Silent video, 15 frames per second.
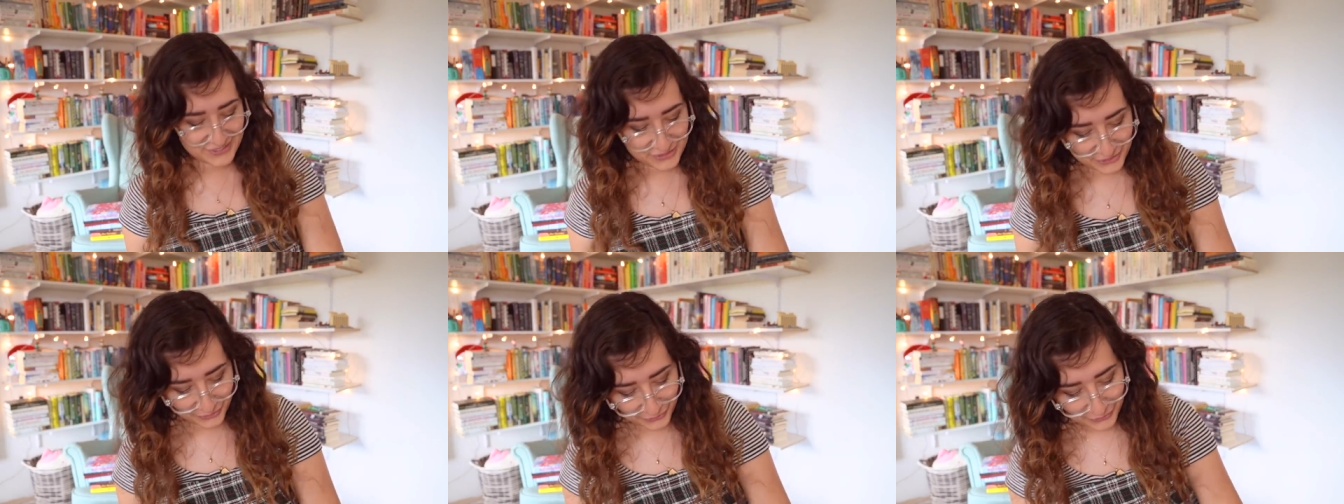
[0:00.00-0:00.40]

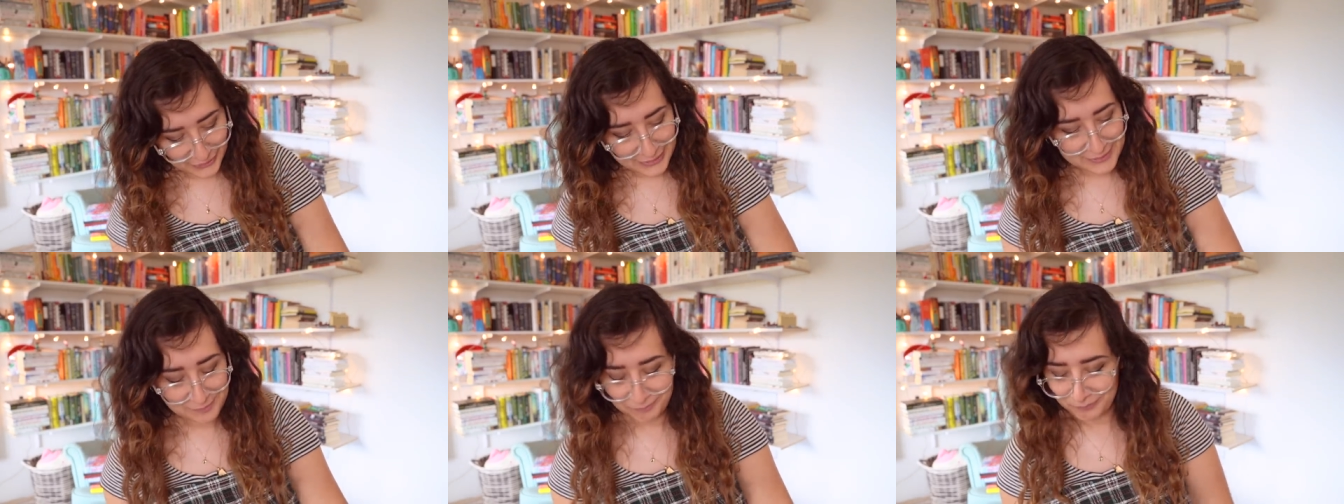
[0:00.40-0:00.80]
just,
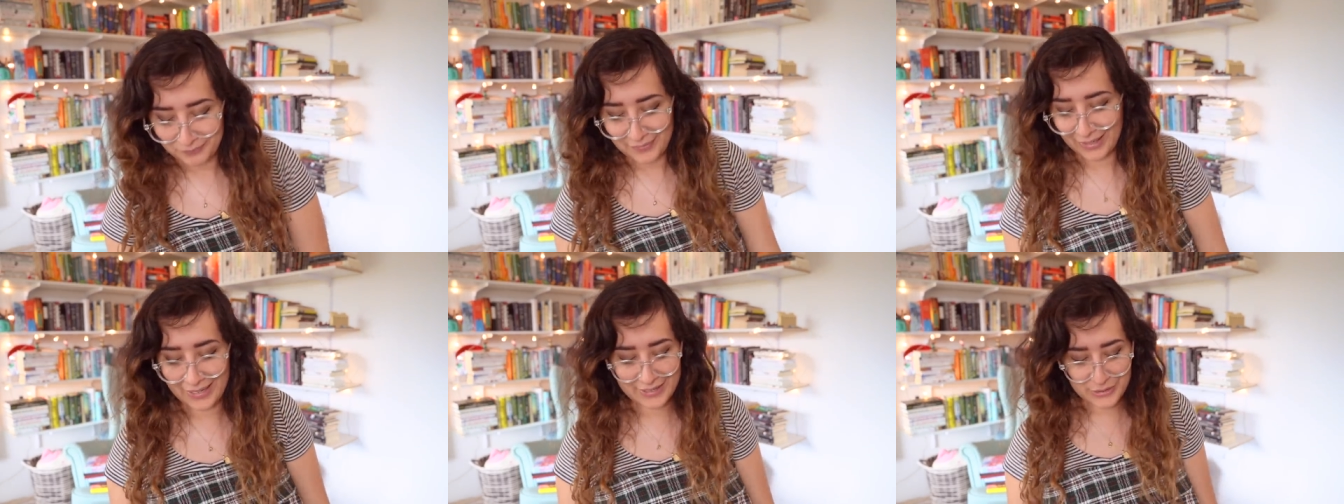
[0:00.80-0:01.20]

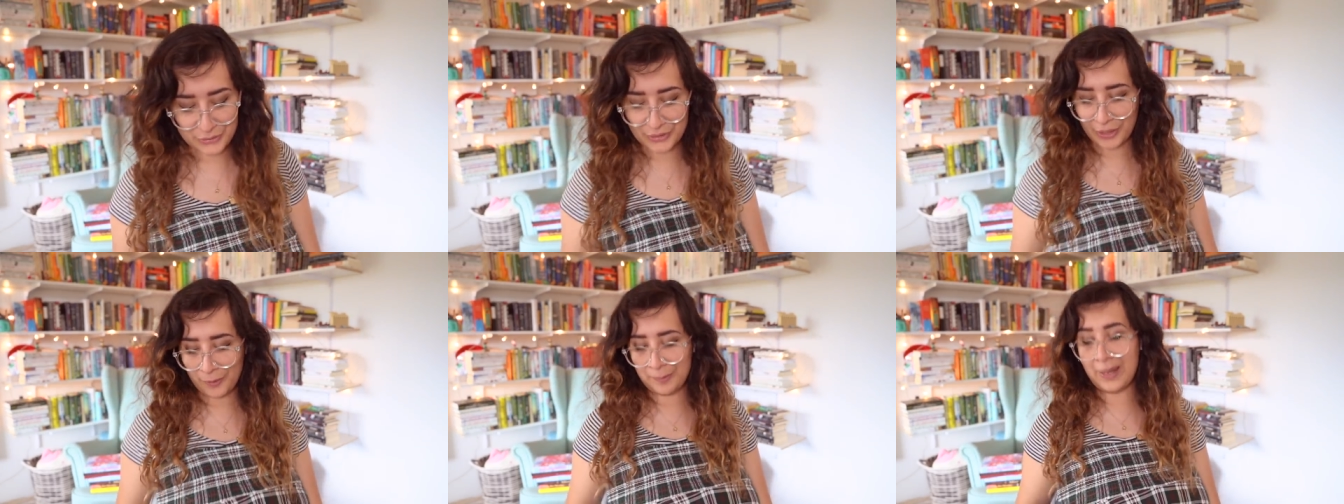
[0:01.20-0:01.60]
I don't
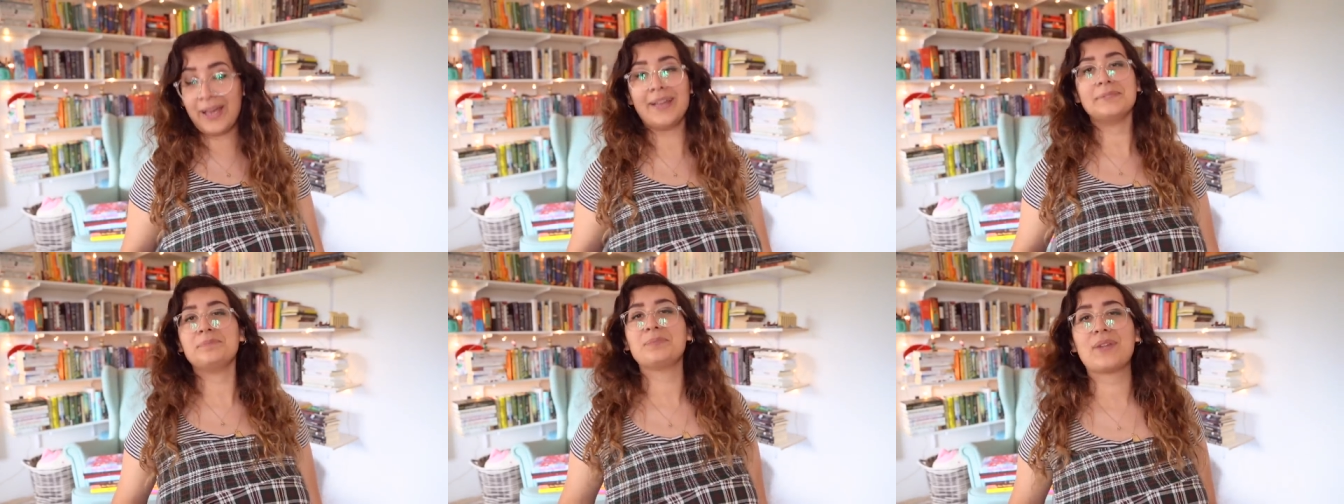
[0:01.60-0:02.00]
know,
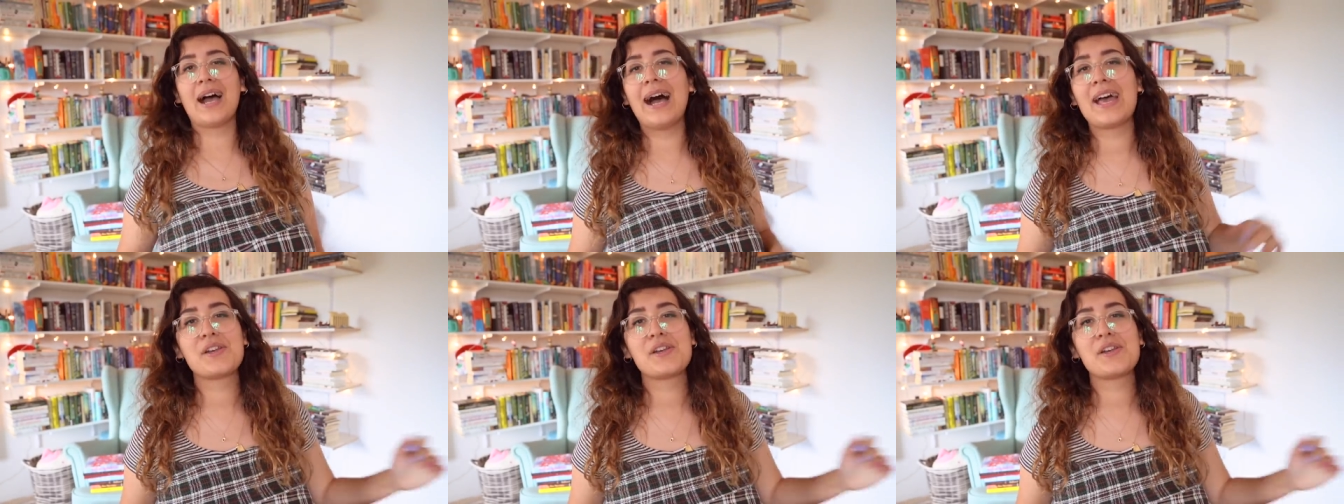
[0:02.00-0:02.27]
man. I